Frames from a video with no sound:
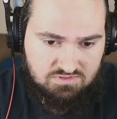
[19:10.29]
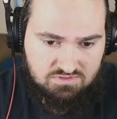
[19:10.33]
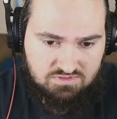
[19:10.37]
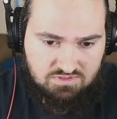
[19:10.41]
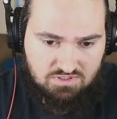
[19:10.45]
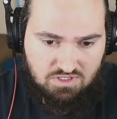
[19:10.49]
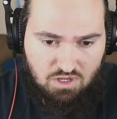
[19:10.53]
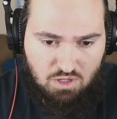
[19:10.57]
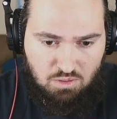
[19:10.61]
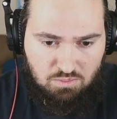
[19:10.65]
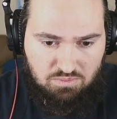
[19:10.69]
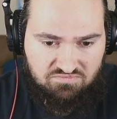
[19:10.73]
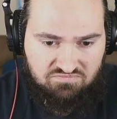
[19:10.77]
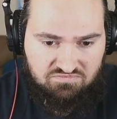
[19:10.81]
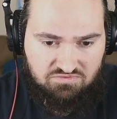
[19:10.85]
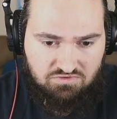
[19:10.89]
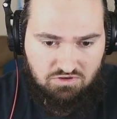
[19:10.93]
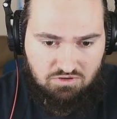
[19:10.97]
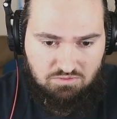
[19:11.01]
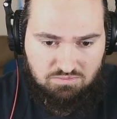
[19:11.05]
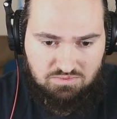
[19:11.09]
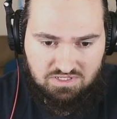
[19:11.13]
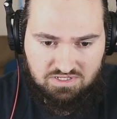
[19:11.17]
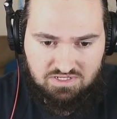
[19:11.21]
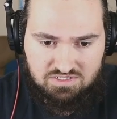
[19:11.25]
A
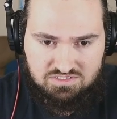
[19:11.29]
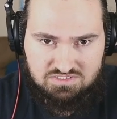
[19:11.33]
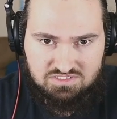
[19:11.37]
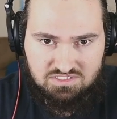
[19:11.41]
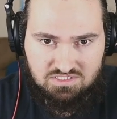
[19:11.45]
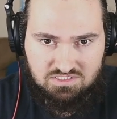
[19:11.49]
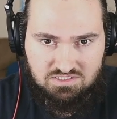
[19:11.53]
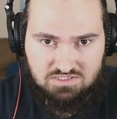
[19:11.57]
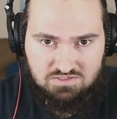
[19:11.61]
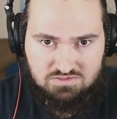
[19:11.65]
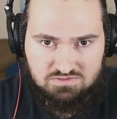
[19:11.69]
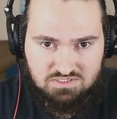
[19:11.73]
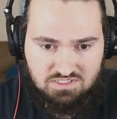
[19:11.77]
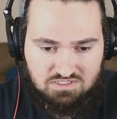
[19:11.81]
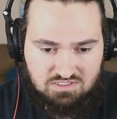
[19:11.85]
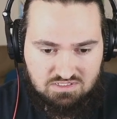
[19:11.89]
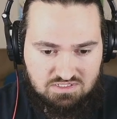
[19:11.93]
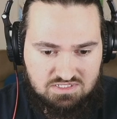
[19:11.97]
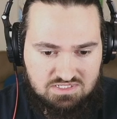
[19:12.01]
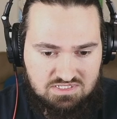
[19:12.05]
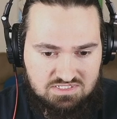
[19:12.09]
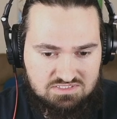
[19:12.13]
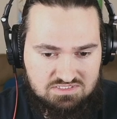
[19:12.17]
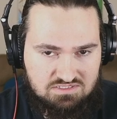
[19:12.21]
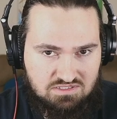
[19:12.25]
homophobe, like I said, he's
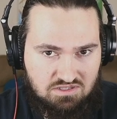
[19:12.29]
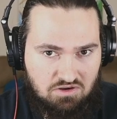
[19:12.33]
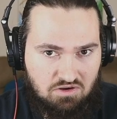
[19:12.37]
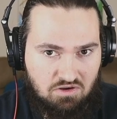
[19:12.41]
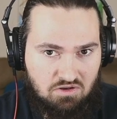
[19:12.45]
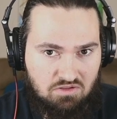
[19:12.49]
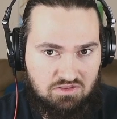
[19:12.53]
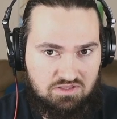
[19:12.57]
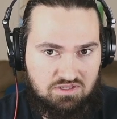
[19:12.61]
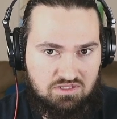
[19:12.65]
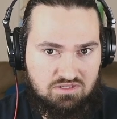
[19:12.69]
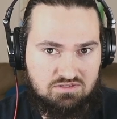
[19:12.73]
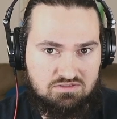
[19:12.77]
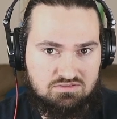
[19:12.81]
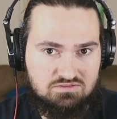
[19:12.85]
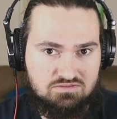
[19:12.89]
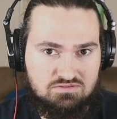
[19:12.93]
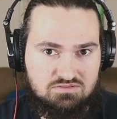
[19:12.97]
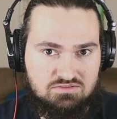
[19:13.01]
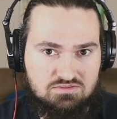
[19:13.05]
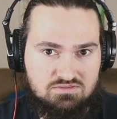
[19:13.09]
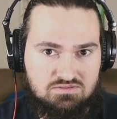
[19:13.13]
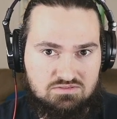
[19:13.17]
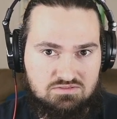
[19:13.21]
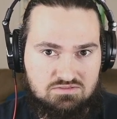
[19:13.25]
the only
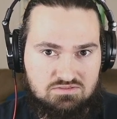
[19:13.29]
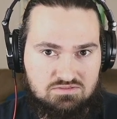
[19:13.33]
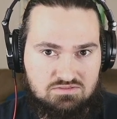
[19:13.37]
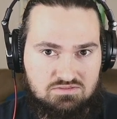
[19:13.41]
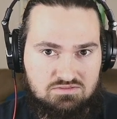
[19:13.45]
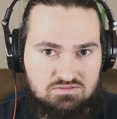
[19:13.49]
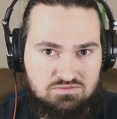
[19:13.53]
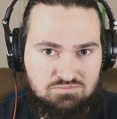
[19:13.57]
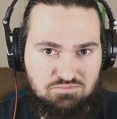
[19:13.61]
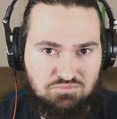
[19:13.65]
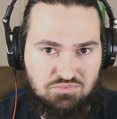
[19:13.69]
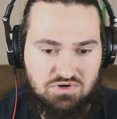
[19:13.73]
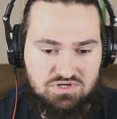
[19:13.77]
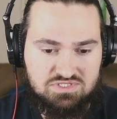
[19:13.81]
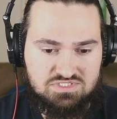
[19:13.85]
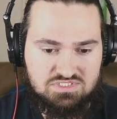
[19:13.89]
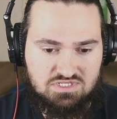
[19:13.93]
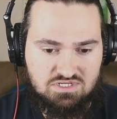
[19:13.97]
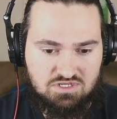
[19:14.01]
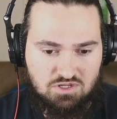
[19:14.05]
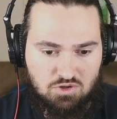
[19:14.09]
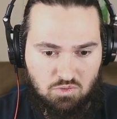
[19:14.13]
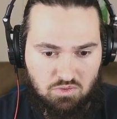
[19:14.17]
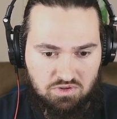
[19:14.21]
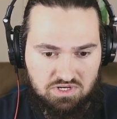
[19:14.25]

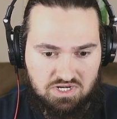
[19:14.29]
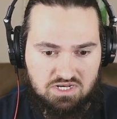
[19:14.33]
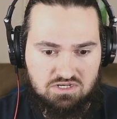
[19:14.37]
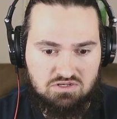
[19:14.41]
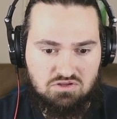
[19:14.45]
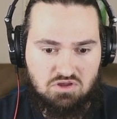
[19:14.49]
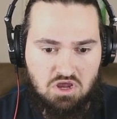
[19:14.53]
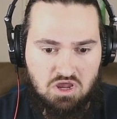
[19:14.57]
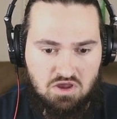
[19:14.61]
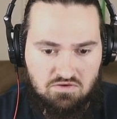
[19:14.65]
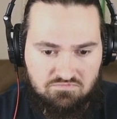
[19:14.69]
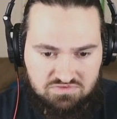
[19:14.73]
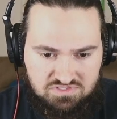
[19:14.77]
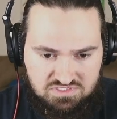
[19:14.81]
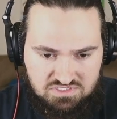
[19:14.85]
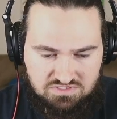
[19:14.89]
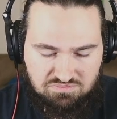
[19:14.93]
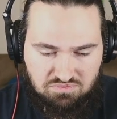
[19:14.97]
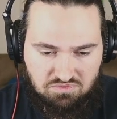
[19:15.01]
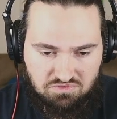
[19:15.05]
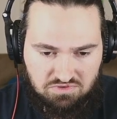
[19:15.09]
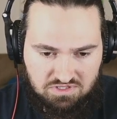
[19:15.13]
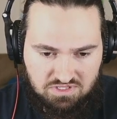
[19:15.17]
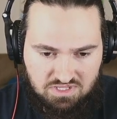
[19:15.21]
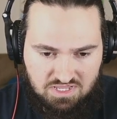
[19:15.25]
president going into office
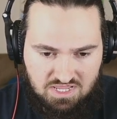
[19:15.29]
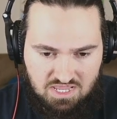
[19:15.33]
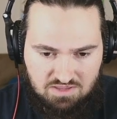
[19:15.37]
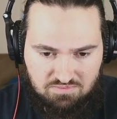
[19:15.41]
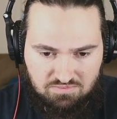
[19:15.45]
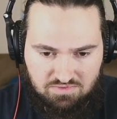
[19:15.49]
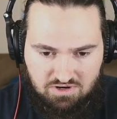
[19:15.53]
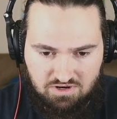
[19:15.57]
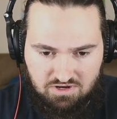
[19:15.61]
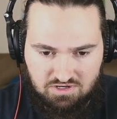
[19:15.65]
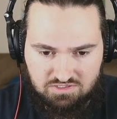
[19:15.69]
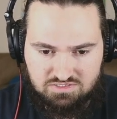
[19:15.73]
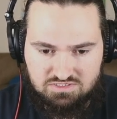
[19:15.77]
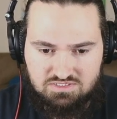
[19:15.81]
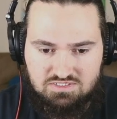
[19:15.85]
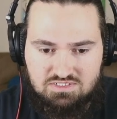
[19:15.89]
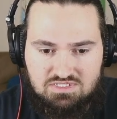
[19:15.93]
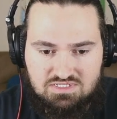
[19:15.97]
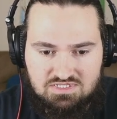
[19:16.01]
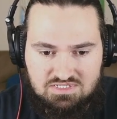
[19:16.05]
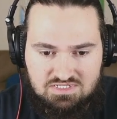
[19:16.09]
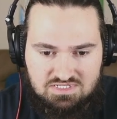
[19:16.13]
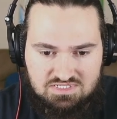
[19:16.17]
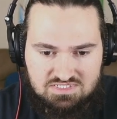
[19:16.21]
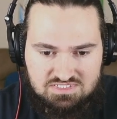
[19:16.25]
supporting gay marriage.
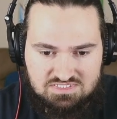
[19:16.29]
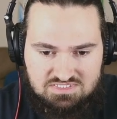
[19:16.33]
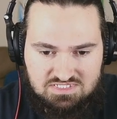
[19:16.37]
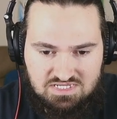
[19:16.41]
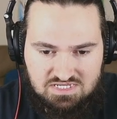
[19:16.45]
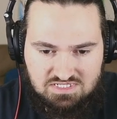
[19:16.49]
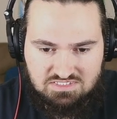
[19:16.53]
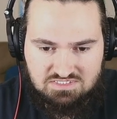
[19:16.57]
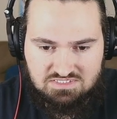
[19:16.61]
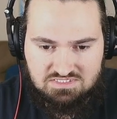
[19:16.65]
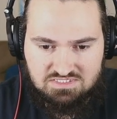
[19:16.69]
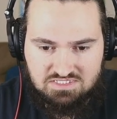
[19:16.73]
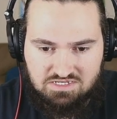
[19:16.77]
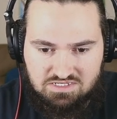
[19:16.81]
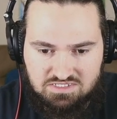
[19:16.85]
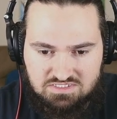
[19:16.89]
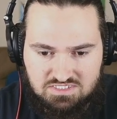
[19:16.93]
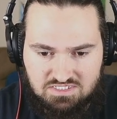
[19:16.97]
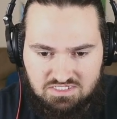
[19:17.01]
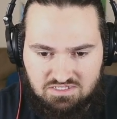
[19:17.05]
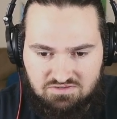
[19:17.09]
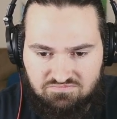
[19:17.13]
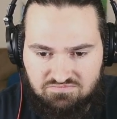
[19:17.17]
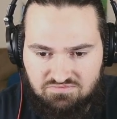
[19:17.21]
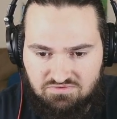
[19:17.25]
A sexist and a
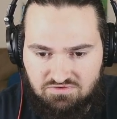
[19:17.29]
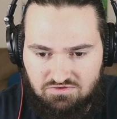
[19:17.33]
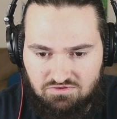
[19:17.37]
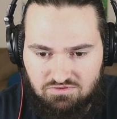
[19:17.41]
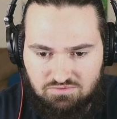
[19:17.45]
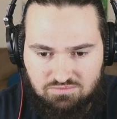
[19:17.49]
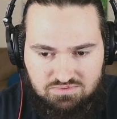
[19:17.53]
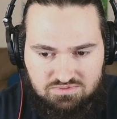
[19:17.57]
xenophobe.